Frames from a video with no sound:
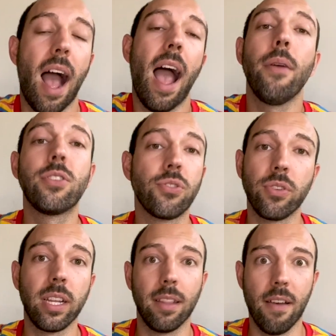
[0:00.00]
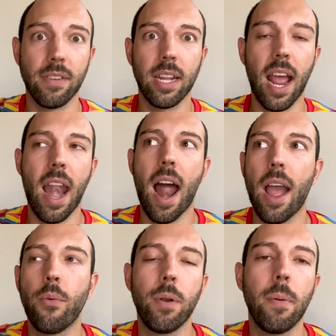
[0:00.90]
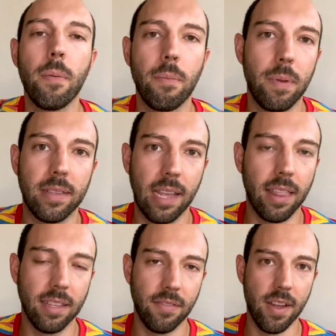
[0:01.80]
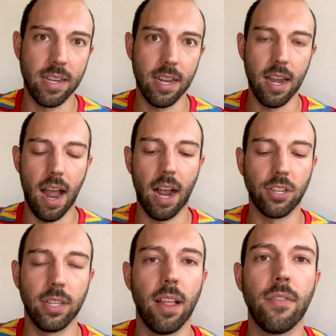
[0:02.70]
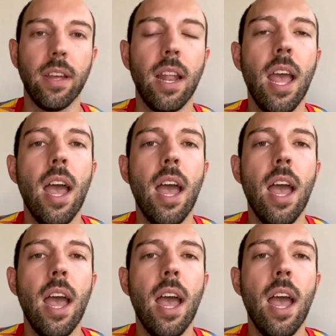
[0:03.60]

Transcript: I truly love it, and I wouldn't be saying this if I didn't actually love it.